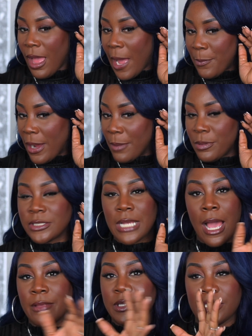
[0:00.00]
apply blush.
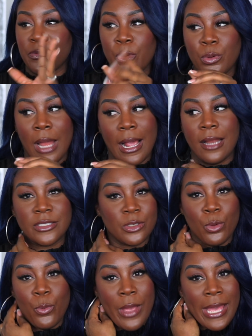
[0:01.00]
I just feel like I just
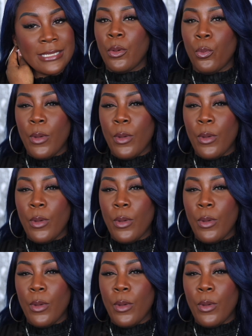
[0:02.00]
look weird.